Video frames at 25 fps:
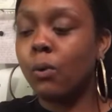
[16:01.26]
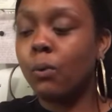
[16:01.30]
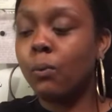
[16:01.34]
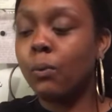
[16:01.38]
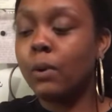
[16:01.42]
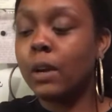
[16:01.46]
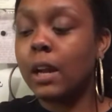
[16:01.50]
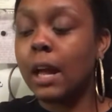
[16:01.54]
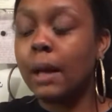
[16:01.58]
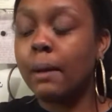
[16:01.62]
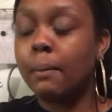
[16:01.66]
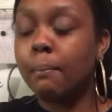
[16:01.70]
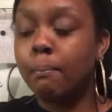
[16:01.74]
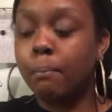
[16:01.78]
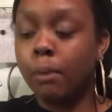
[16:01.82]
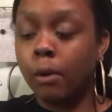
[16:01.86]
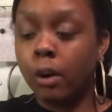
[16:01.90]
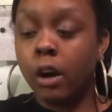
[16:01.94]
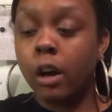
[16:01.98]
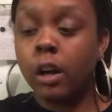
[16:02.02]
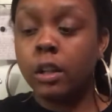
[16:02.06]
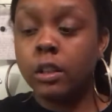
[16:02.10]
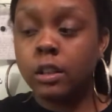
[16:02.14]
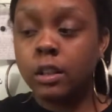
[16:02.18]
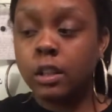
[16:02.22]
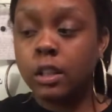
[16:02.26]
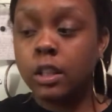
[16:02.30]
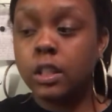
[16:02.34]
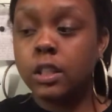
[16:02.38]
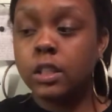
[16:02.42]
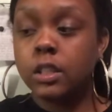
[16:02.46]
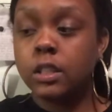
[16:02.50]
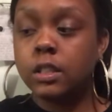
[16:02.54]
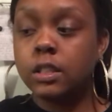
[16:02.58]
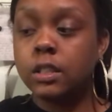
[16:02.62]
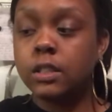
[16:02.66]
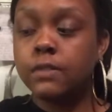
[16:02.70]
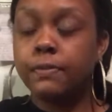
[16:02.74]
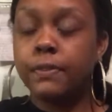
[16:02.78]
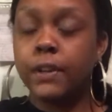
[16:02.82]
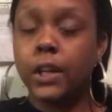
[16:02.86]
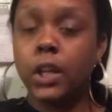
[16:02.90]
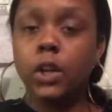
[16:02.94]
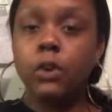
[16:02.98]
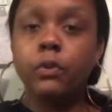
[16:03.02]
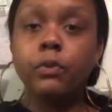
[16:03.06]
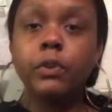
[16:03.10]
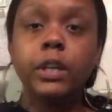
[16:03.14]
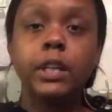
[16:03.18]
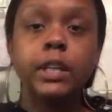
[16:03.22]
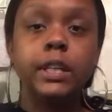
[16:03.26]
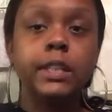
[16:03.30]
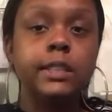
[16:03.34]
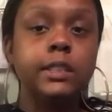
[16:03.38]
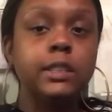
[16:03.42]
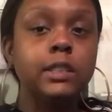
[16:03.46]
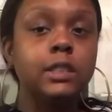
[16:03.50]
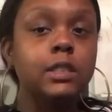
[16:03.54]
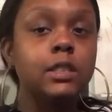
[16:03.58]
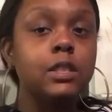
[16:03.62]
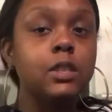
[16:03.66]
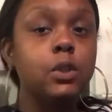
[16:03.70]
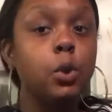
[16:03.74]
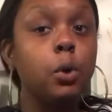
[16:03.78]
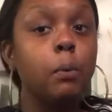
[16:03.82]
when I bought these figurines,